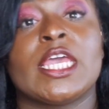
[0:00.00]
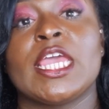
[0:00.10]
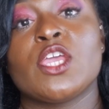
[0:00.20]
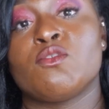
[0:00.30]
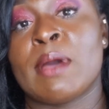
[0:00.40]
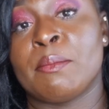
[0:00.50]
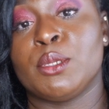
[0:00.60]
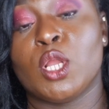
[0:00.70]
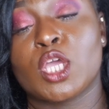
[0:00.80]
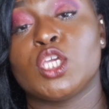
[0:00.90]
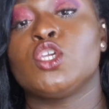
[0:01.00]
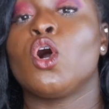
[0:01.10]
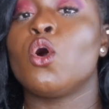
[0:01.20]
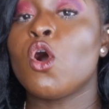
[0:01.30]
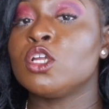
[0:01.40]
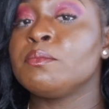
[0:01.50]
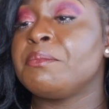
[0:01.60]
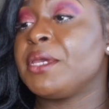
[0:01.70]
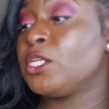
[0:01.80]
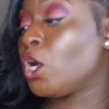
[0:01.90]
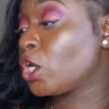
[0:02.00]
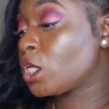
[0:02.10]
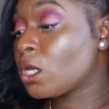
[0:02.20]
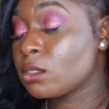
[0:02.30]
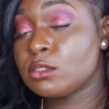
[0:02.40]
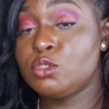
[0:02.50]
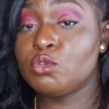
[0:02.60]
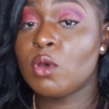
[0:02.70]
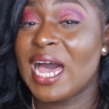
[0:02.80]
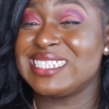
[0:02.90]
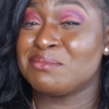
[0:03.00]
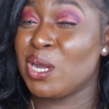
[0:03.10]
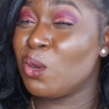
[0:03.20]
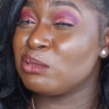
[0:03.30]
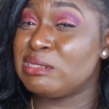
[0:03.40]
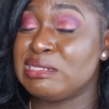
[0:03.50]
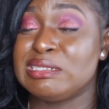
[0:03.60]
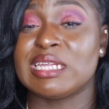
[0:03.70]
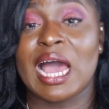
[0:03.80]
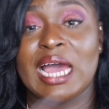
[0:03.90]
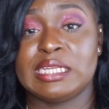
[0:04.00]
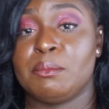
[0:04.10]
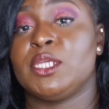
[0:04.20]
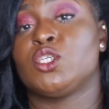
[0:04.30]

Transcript: again, you might be lucky. Your own may not do as my own did, and it may